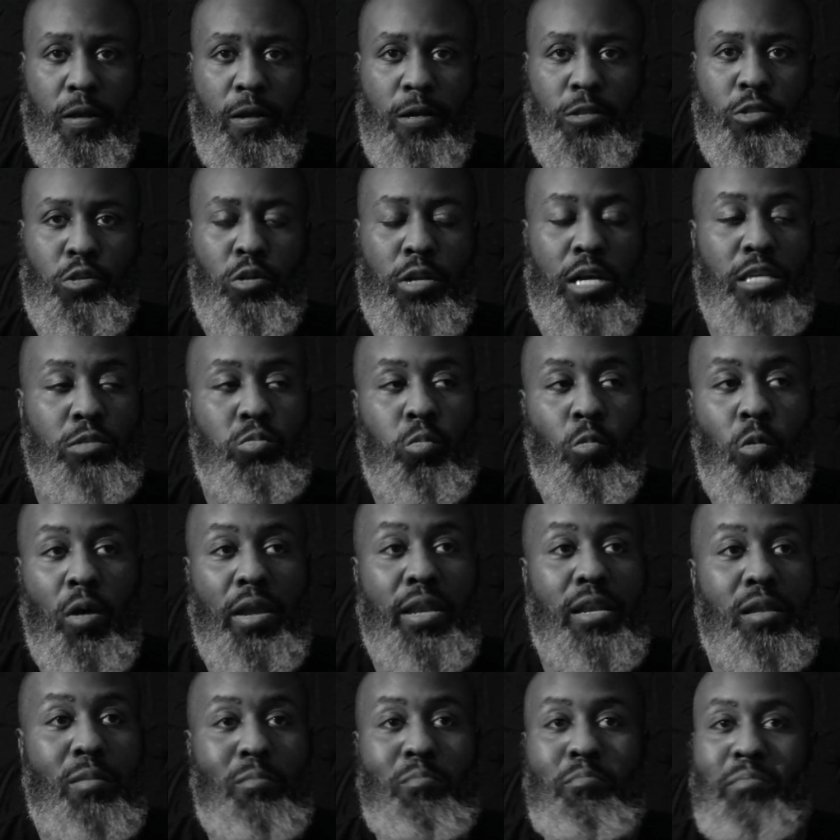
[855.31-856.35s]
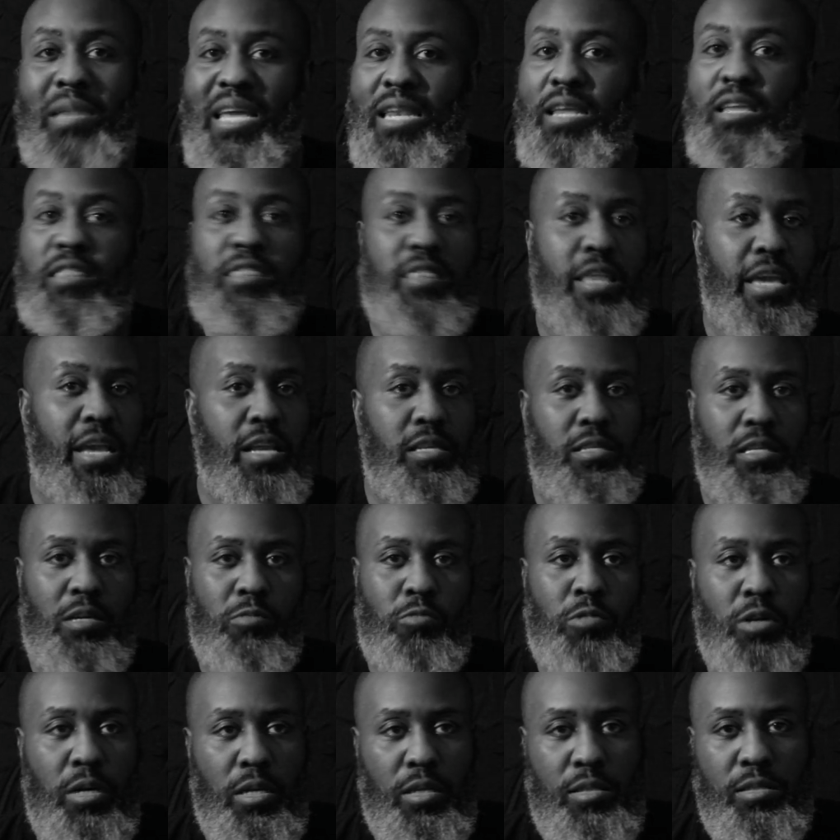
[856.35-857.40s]
So that's one of the many things that
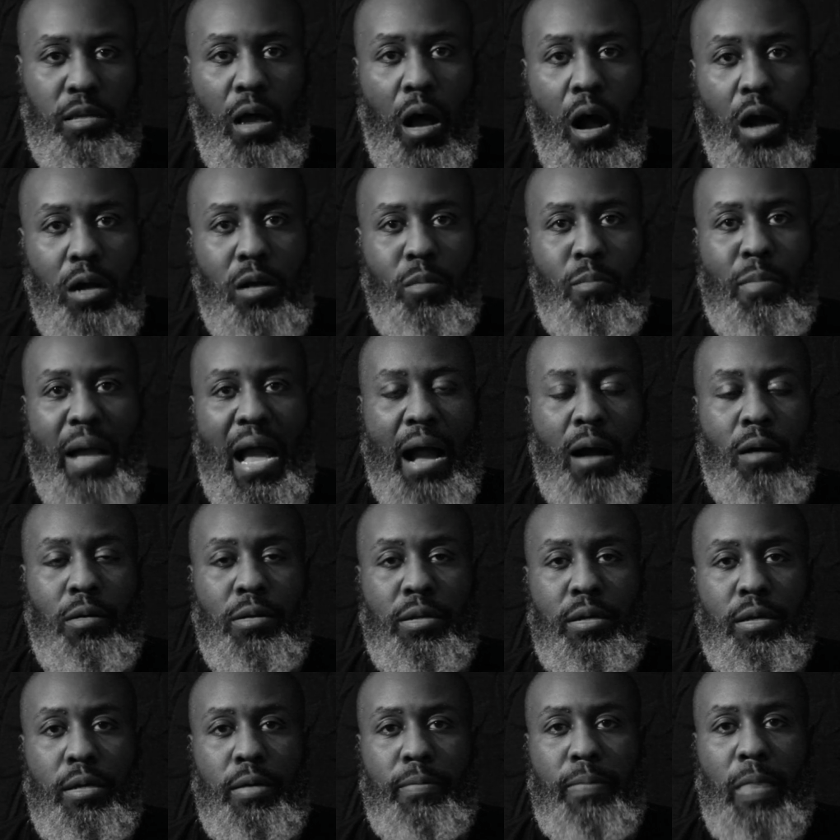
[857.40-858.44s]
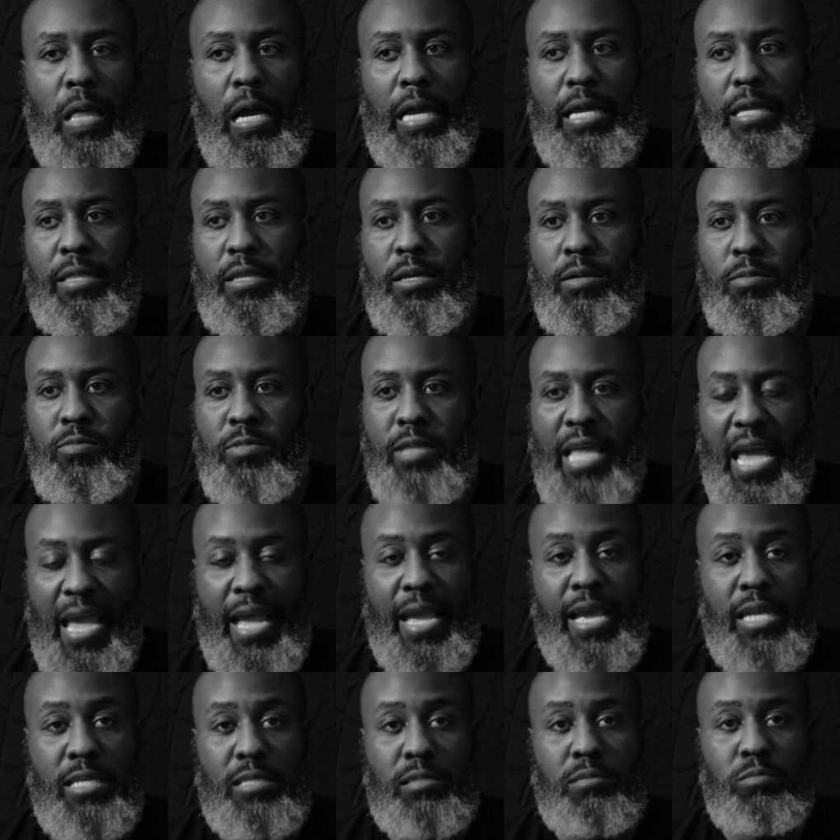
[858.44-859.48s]
we're going to talk about in the
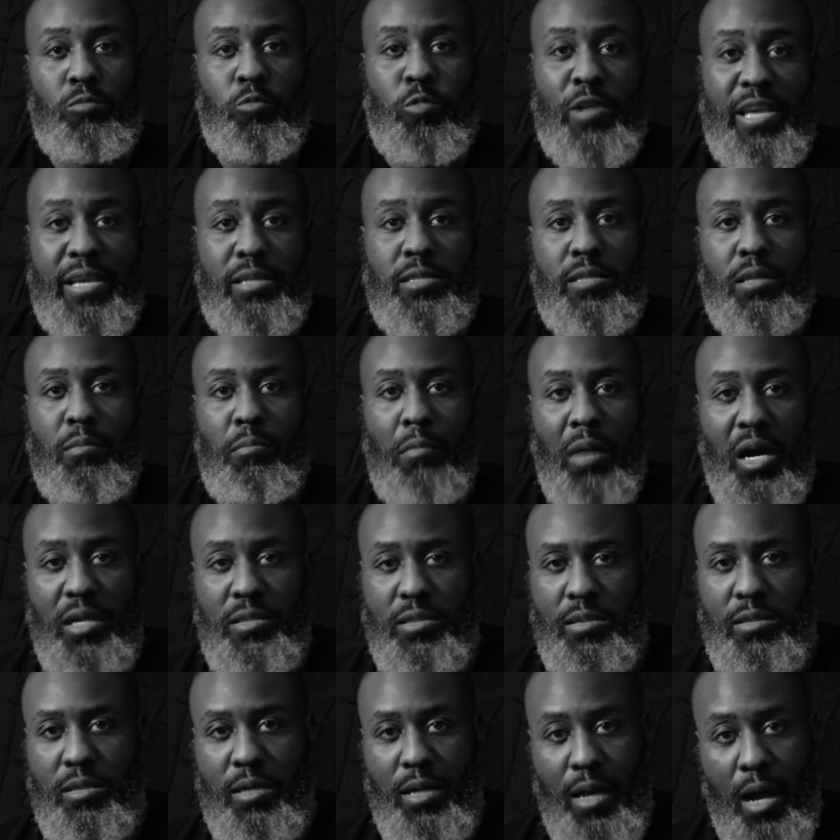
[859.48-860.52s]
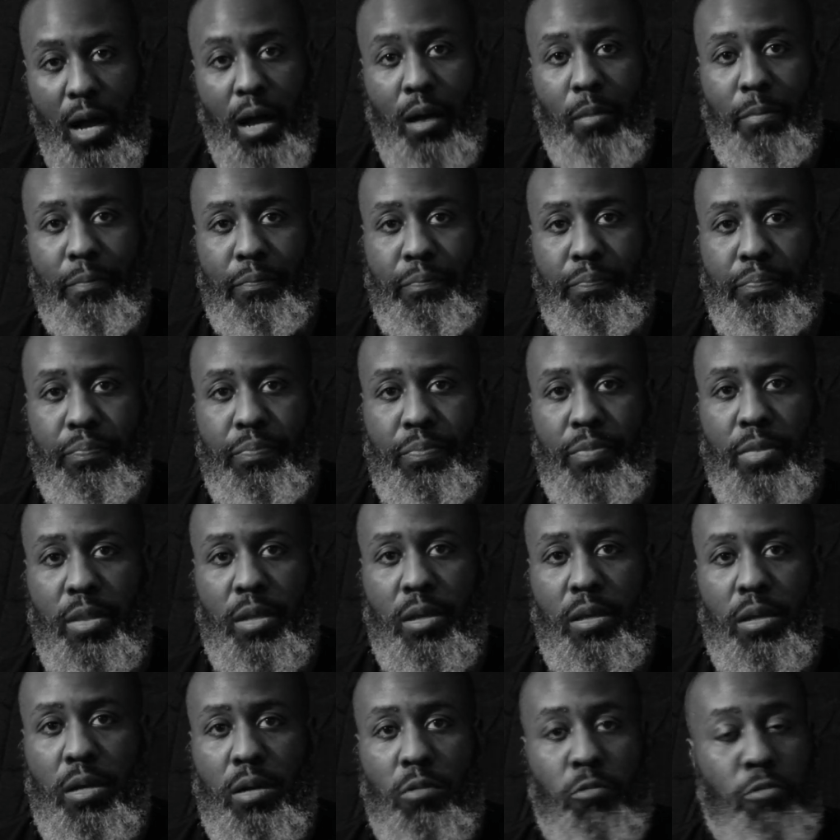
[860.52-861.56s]
days, weeks, and months to come.
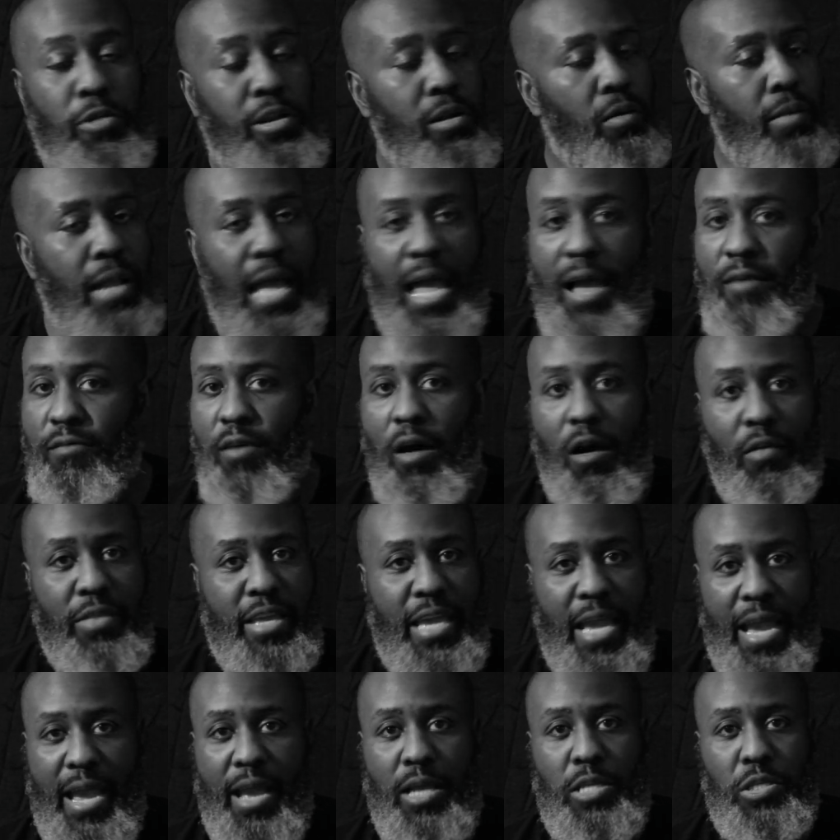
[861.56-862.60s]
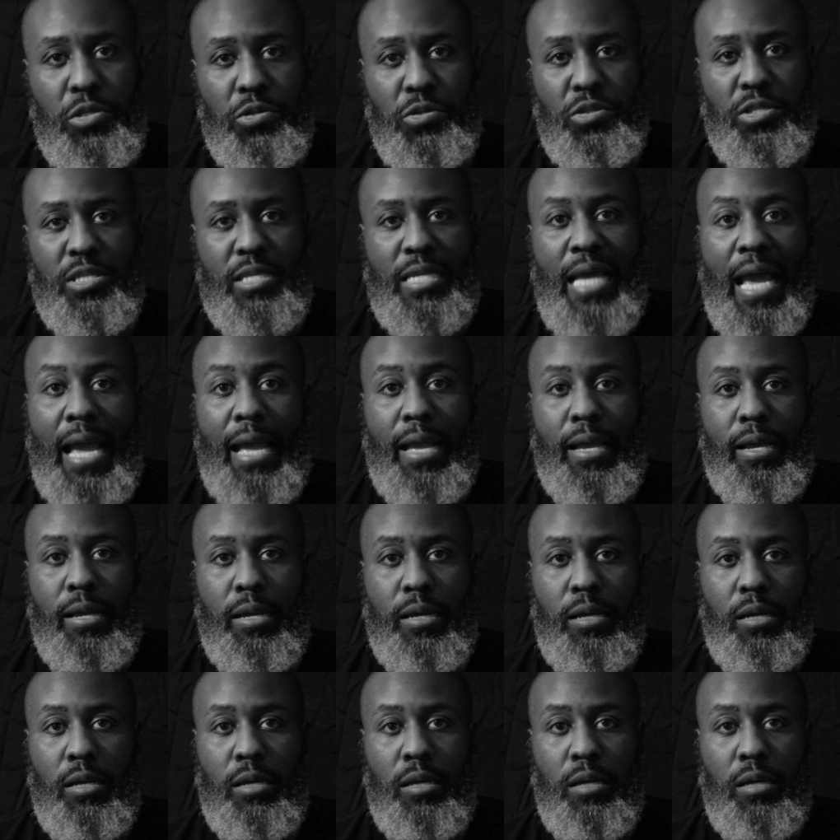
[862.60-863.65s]
We don't have all the answers today.
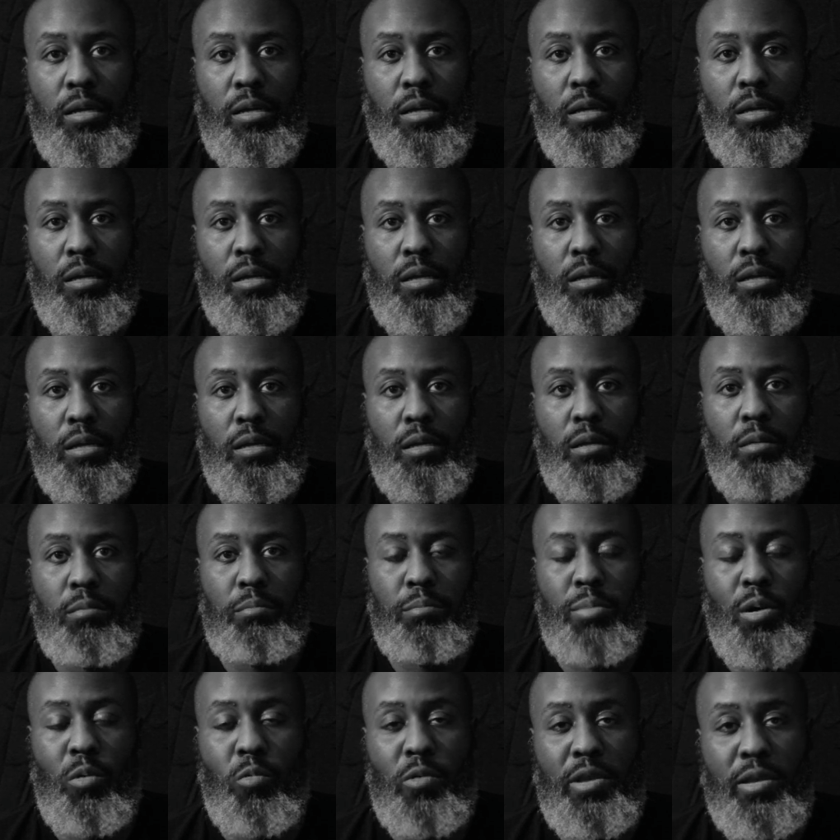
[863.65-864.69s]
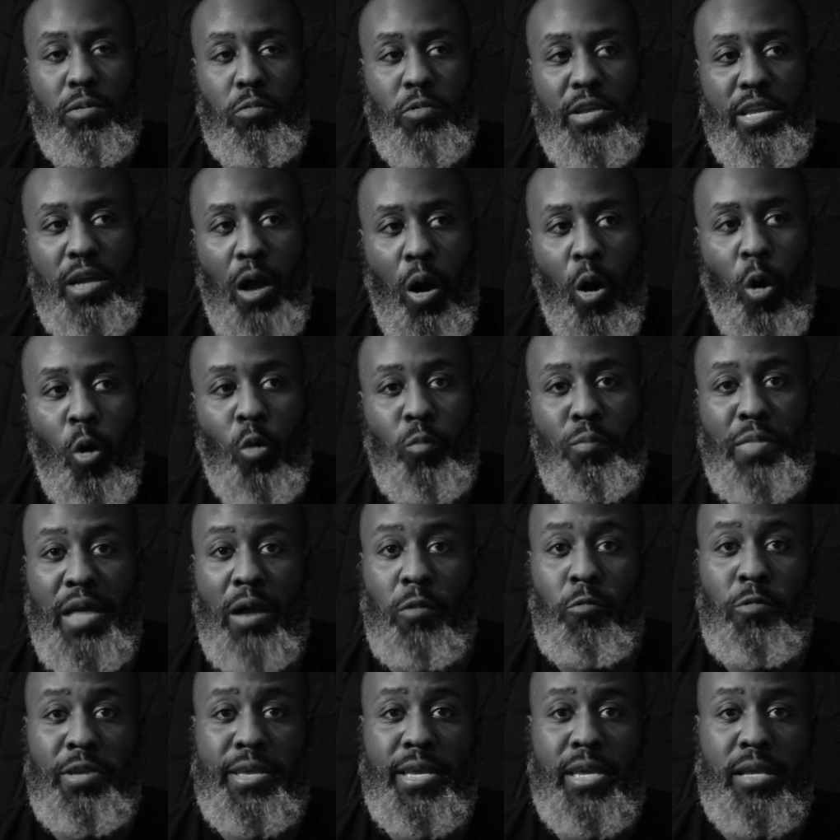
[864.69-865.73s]
But we hope that
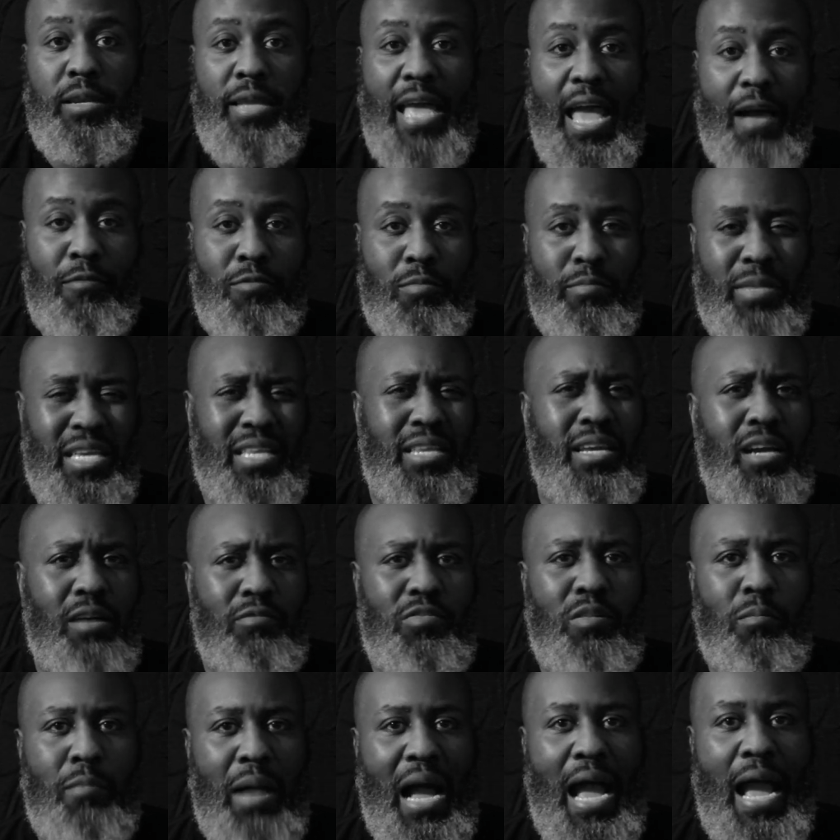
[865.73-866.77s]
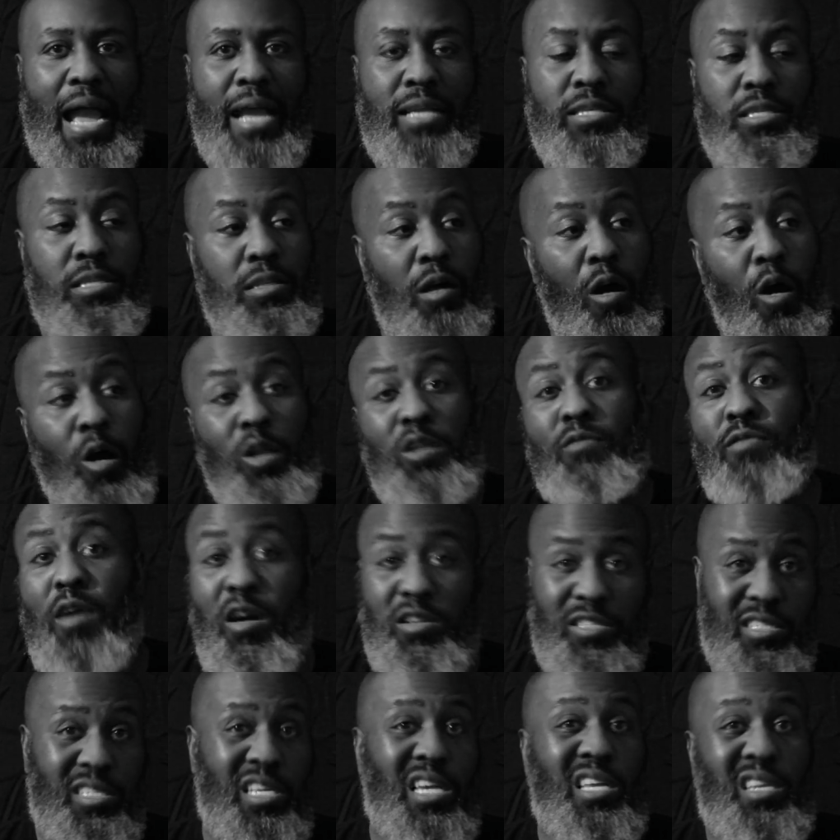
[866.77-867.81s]
we can have a meeting of the minds in all of our
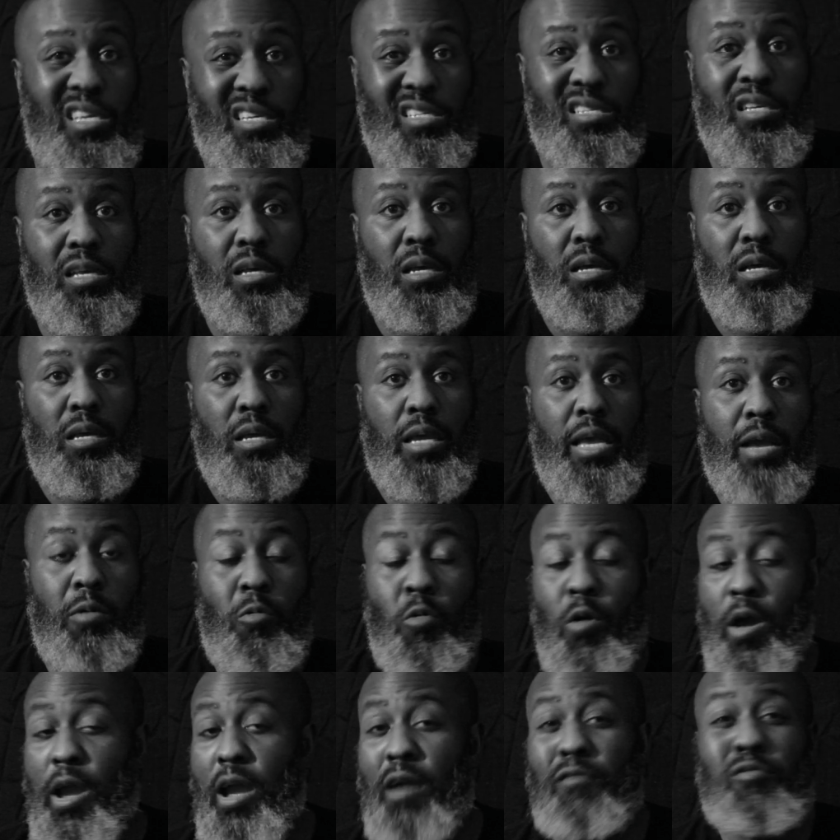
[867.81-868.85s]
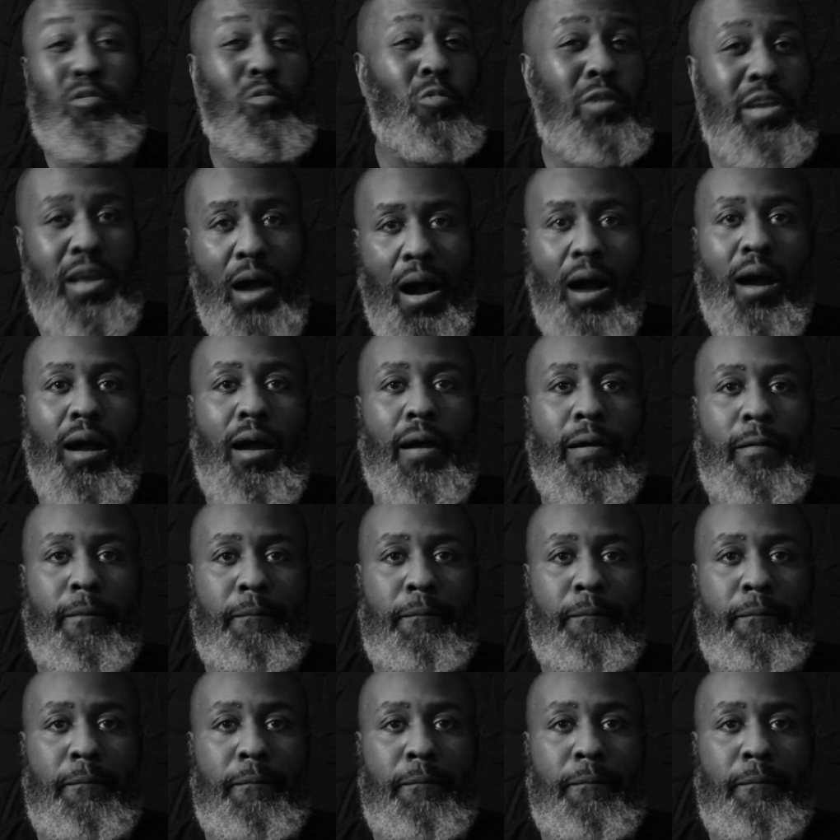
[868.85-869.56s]
cities and wherever we are